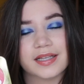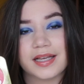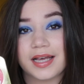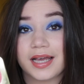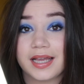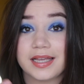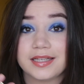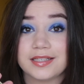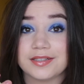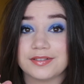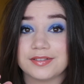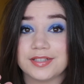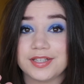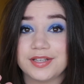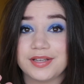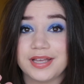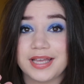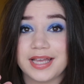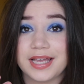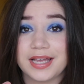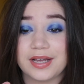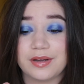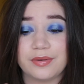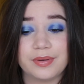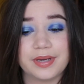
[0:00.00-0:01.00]
I don't know
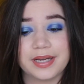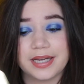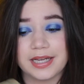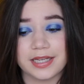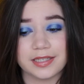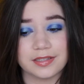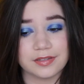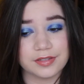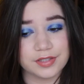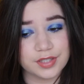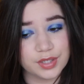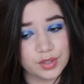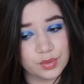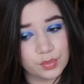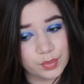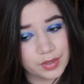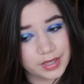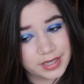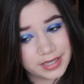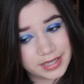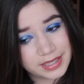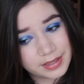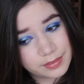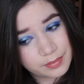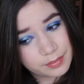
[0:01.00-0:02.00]
how, I don't know
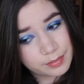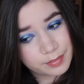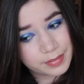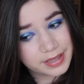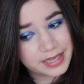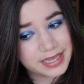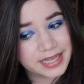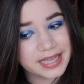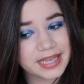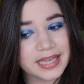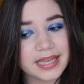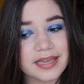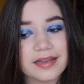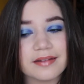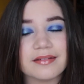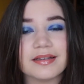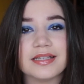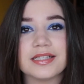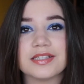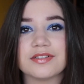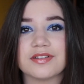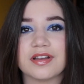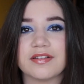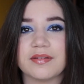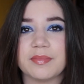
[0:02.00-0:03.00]
why, my hair
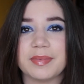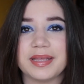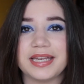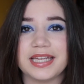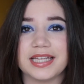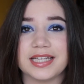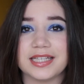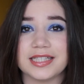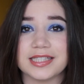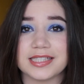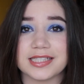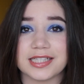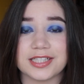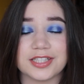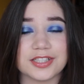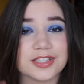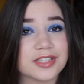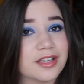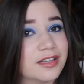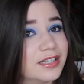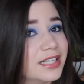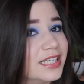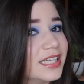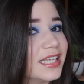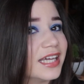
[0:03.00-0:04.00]
is driving me nuts. I just
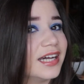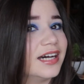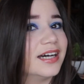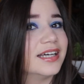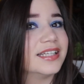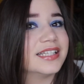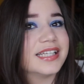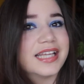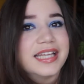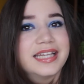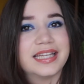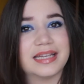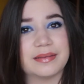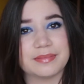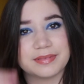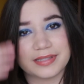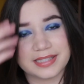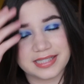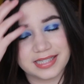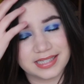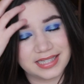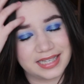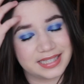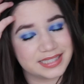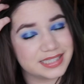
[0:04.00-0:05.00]
got it cut and I'm
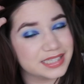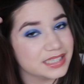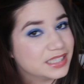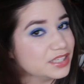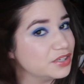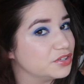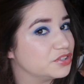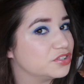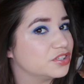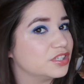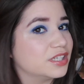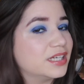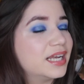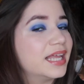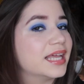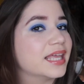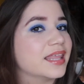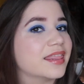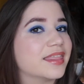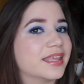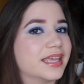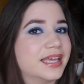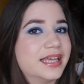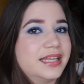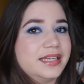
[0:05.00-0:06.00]
still getting used to the
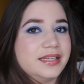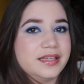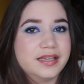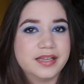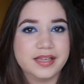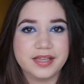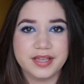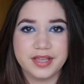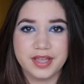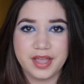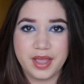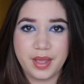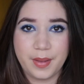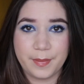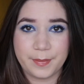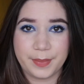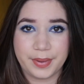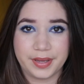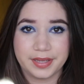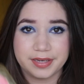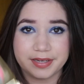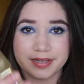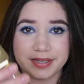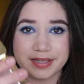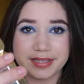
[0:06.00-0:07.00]
length again.
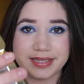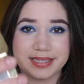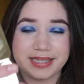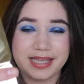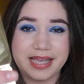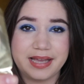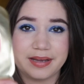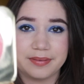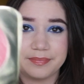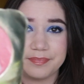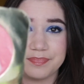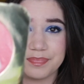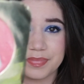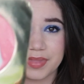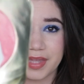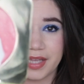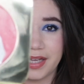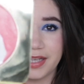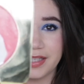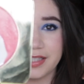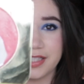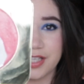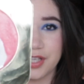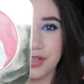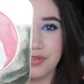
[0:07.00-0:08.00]
But yeah,
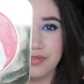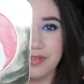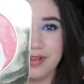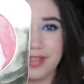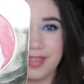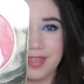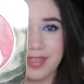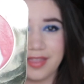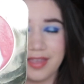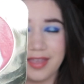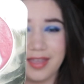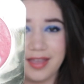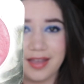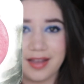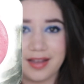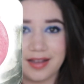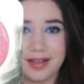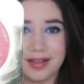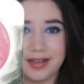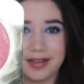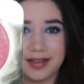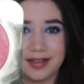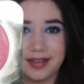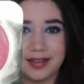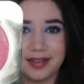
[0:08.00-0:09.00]
I don't think
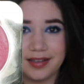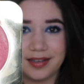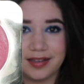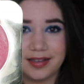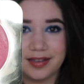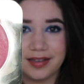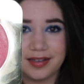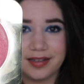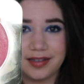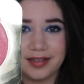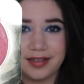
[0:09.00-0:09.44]
you